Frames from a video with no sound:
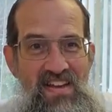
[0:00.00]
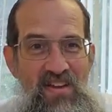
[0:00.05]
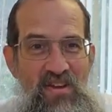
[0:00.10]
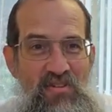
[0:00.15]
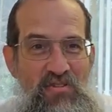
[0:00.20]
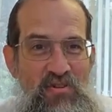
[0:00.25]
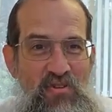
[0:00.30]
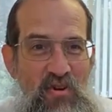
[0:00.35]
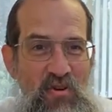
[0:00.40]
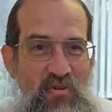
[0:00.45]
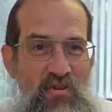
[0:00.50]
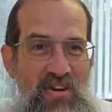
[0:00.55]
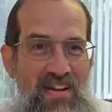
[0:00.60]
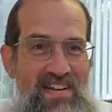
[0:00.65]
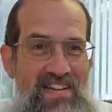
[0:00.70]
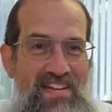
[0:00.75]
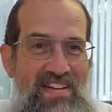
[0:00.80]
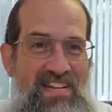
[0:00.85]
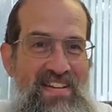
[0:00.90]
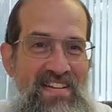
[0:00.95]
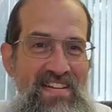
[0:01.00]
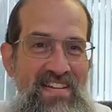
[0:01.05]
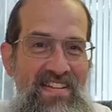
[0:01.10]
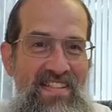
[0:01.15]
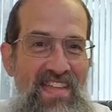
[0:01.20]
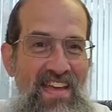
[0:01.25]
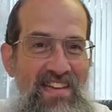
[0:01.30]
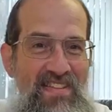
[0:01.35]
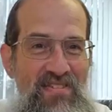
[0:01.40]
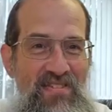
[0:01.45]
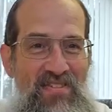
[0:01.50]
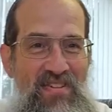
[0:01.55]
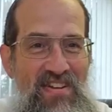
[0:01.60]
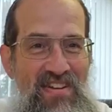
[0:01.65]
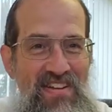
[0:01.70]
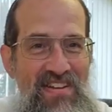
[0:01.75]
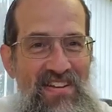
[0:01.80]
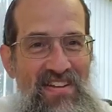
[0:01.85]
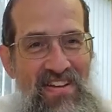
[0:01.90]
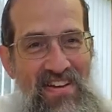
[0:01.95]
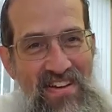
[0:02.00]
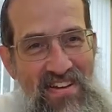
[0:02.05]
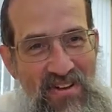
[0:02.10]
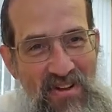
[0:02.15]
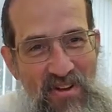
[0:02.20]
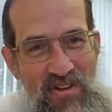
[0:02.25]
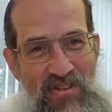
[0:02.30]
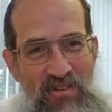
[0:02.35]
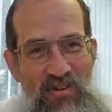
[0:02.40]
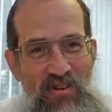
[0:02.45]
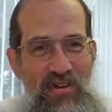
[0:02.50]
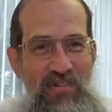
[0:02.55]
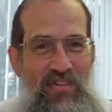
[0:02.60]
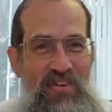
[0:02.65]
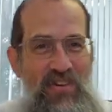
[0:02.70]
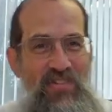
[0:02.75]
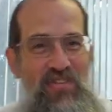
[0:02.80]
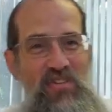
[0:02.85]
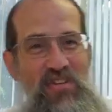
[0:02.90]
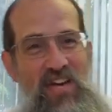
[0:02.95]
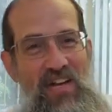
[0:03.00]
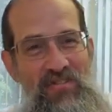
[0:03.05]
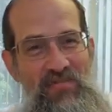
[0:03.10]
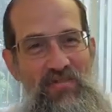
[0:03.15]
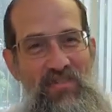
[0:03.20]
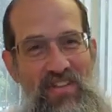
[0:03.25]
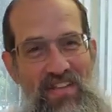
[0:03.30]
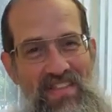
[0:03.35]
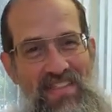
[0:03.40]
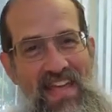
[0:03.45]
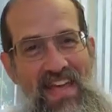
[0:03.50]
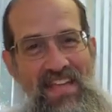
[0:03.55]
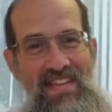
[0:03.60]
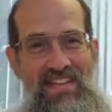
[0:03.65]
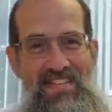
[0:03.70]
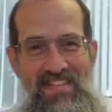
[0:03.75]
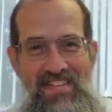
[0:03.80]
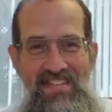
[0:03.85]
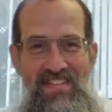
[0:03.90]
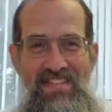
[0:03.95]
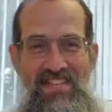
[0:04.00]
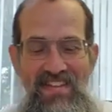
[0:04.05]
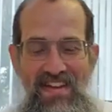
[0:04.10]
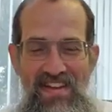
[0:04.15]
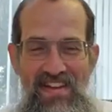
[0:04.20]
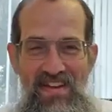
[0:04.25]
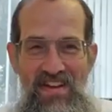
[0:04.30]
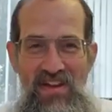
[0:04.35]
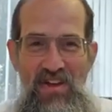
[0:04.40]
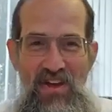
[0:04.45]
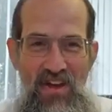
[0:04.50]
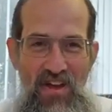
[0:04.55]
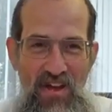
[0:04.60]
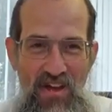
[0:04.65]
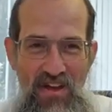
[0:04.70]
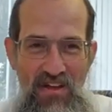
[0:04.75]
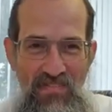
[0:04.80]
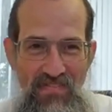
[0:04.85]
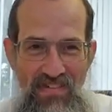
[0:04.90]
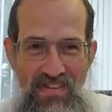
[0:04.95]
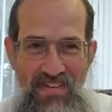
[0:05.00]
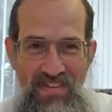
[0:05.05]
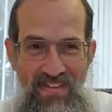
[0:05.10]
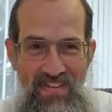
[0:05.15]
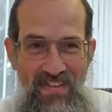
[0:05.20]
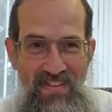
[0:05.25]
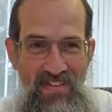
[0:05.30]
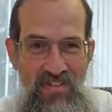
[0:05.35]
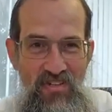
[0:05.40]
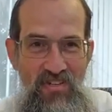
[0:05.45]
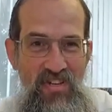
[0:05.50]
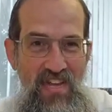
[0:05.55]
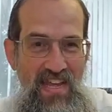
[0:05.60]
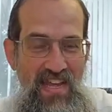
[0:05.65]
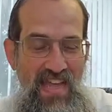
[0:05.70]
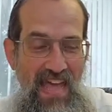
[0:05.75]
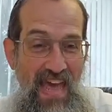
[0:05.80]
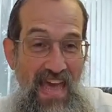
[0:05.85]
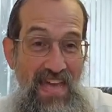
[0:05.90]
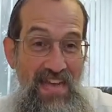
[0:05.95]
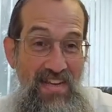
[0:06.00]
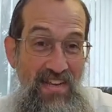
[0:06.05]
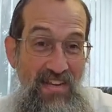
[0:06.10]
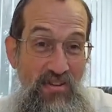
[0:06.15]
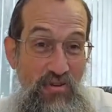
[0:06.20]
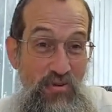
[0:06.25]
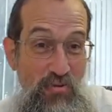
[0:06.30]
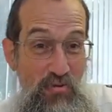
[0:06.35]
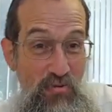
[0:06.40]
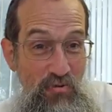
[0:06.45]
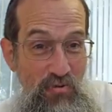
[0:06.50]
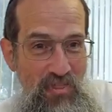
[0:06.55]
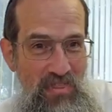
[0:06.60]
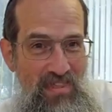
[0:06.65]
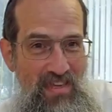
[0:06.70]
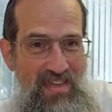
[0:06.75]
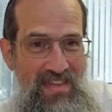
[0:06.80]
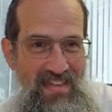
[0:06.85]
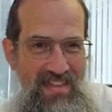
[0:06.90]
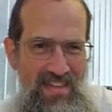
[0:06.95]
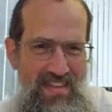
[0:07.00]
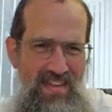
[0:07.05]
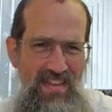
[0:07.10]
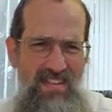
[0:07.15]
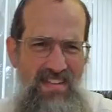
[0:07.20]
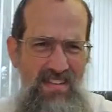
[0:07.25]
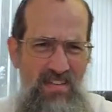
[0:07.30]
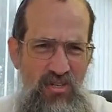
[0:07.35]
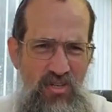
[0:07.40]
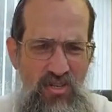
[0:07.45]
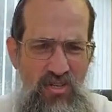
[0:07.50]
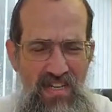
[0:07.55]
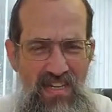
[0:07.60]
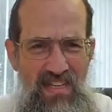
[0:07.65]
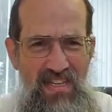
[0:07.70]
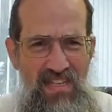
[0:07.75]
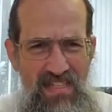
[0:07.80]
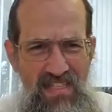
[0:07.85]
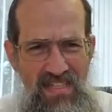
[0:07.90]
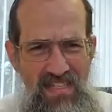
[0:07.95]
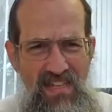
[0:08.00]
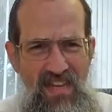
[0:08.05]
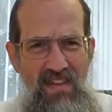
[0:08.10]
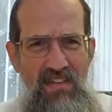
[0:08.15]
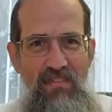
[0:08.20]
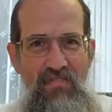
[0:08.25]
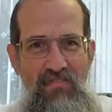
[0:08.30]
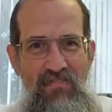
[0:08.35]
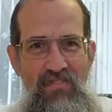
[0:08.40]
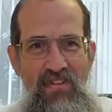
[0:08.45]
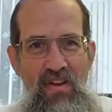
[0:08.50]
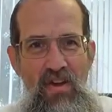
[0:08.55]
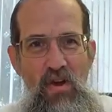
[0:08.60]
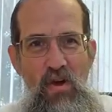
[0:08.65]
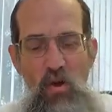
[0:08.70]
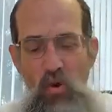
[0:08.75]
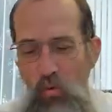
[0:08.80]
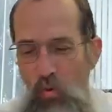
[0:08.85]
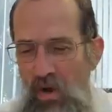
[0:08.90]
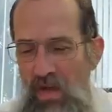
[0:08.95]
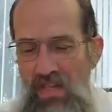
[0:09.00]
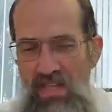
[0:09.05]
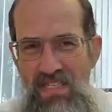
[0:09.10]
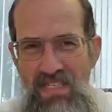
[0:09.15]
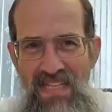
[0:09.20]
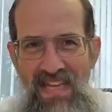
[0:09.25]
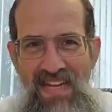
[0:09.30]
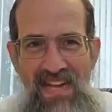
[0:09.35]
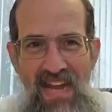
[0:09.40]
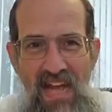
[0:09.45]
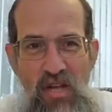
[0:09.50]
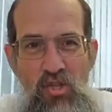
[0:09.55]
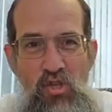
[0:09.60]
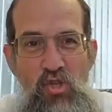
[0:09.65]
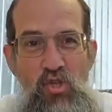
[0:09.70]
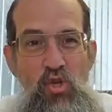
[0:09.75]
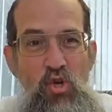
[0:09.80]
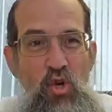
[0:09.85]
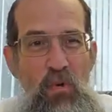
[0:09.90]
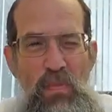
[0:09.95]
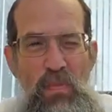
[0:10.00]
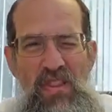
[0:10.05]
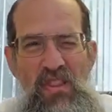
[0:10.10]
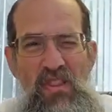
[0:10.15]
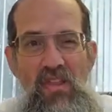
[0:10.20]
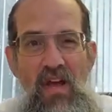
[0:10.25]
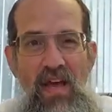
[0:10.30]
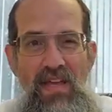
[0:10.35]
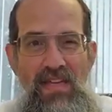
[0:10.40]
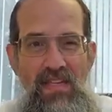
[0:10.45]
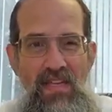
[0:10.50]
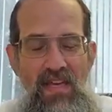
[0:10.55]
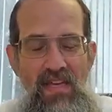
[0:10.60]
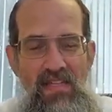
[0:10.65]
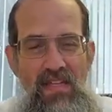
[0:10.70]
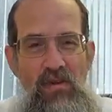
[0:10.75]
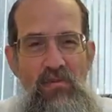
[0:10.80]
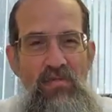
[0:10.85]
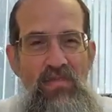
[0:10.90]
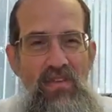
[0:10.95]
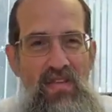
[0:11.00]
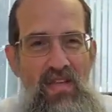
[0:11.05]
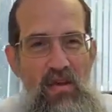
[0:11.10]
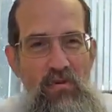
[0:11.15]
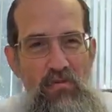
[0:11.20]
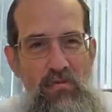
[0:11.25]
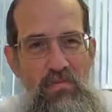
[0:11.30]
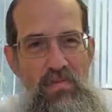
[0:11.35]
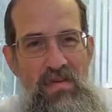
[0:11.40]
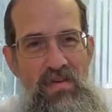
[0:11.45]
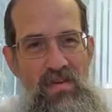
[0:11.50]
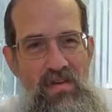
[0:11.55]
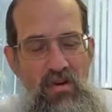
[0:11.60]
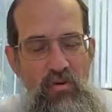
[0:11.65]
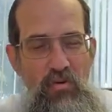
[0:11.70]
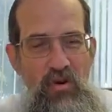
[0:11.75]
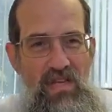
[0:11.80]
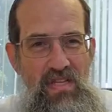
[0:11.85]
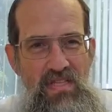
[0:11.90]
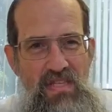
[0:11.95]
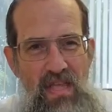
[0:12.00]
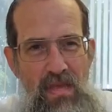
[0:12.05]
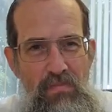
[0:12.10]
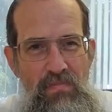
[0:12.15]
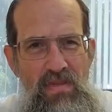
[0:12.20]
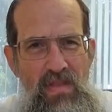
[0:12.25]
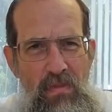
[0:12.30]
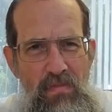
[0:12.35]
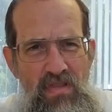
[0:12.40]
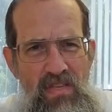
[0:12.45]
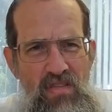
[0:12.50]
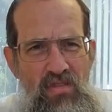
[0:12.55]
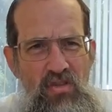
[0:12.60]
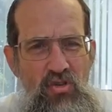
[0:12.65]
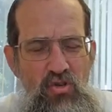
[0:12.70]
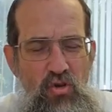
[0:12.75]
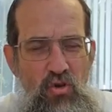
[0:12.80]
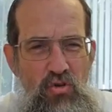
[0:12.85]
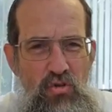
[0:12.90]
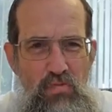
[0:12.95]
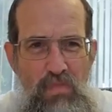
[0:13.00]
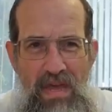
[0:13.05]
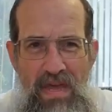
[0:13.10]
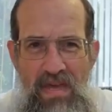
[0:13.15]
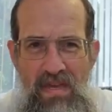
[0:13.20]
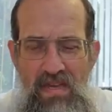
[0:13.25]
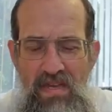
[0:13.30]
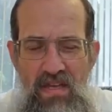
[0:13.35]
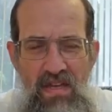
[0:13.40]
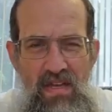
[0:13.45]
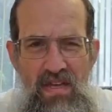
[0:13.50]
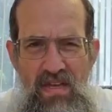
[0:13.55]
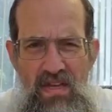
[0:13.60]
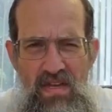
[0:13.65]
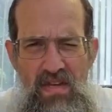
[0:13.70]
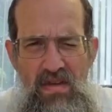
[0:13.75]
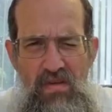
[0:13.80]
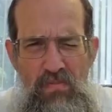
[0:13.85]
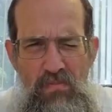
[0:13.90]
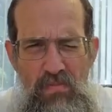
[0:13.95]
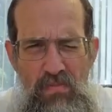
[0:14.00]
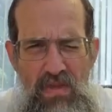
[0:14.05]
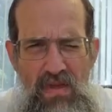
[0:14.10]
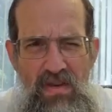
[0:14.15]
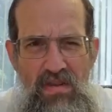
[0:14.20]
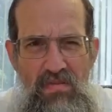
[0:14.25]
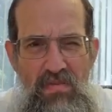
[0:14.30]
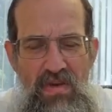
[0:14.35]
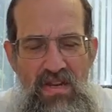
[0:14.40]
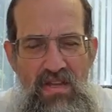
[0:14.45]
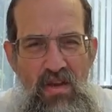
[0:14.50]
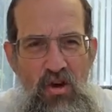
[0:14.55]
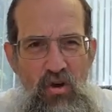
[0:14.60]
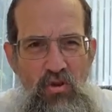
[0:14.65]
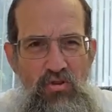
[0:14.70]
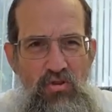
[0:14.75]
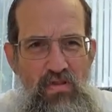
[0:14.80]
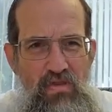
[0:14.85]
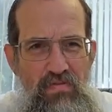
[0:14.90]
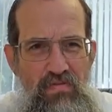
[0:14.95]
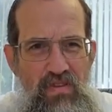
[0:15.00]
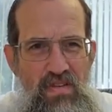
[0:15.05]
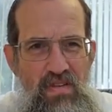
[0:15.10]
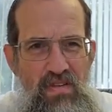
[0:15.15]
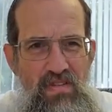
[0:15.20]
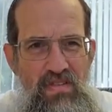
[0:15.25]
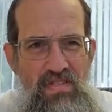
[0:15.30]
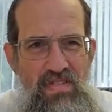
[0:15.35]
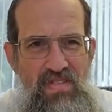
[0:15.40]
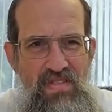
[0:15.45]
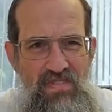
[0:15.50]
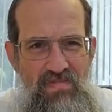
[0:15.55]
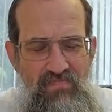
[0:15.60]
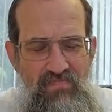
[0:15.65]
So that's sort of the general analysis of Yiddish. And in truth, Yiddish itself, while it's not a German dialect, I don't think that would be a correct statement. I mean, Yiddish goes back many, many hundreds of years